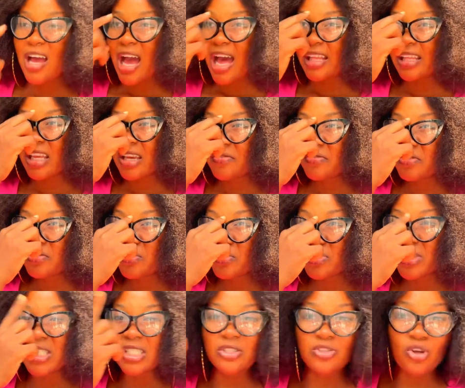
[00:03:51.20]
don't even know
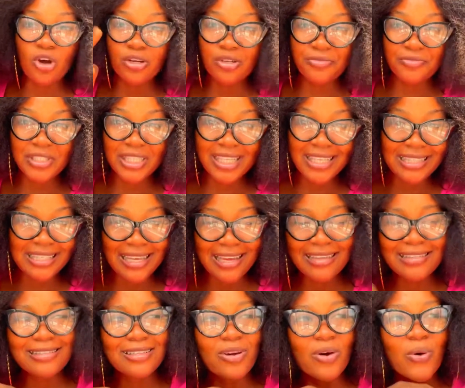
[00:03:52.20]
the
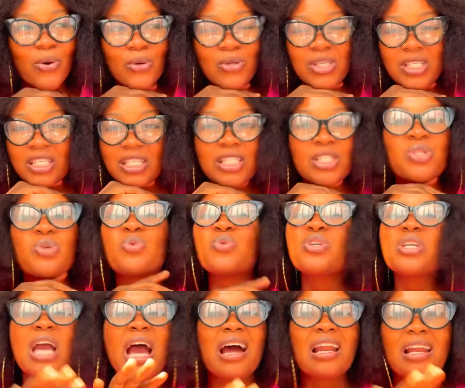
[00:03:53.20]
non-related course, they
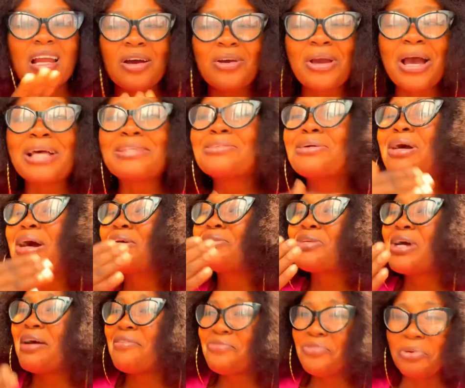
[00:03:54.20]
will allow, as long as
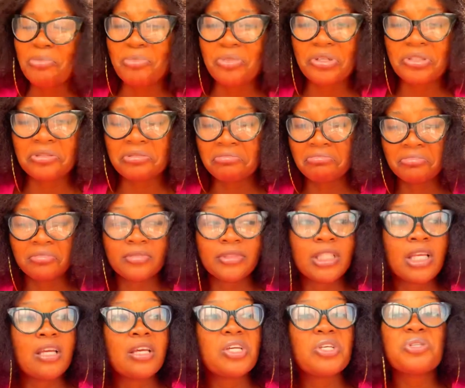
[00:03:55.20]
you have your money,
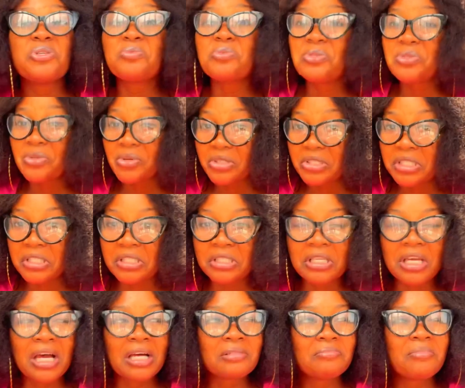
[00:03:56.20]
you study it.
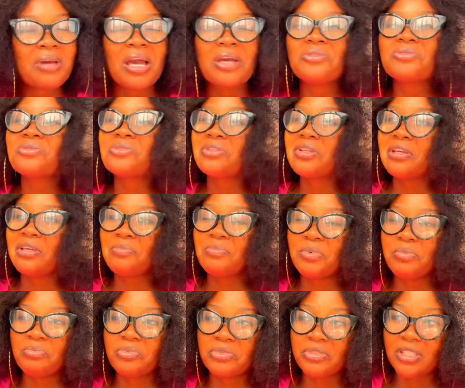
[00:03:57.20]
And me, I used to tell
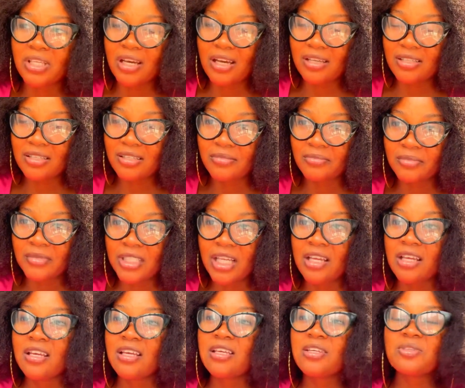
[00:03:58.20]
people that
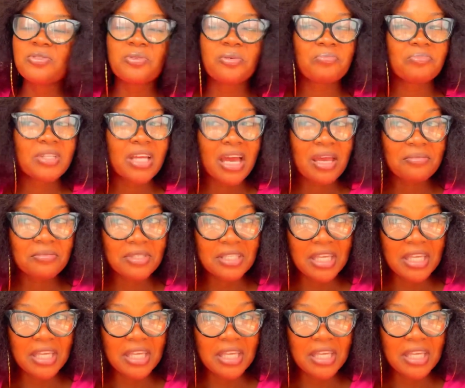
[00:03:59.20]
sometimes